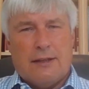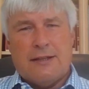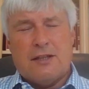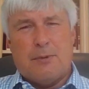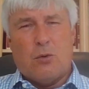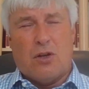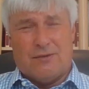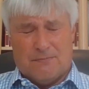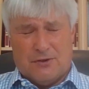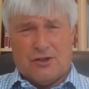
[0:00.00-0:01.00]
they tend to be
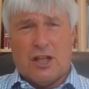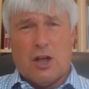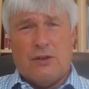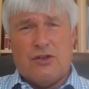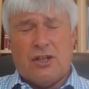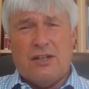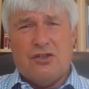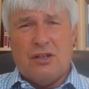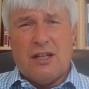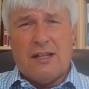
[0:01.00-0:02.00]
quite slow in
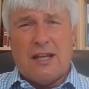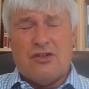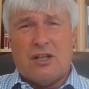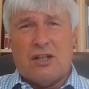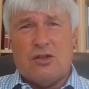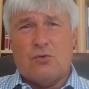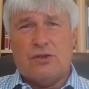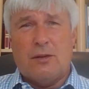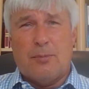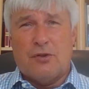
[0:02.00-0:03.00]
changing the educational
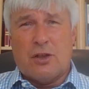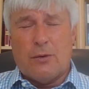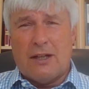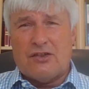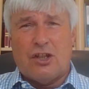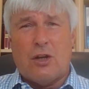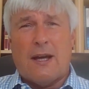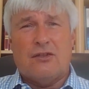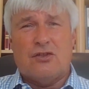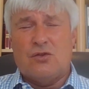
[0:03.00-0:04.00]
syllabus. I would actually
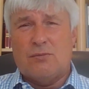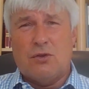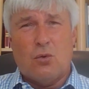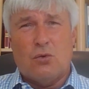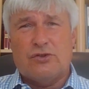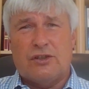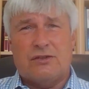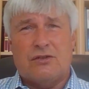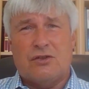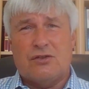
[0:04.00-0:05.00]
go out and do some
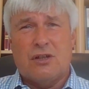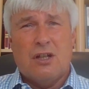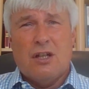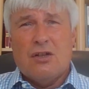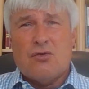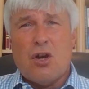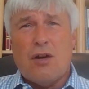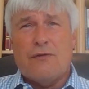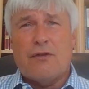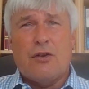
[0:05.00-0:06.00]
courses and just
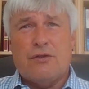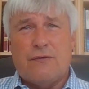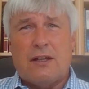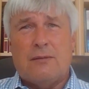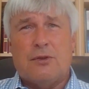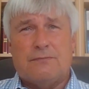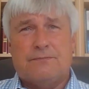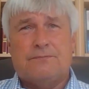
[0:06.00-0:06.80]
drive your own development.